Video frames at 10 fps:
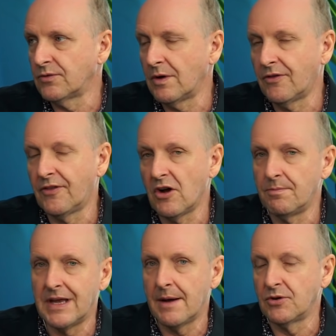whether they'll
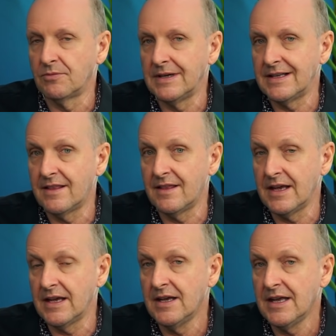be able to meet their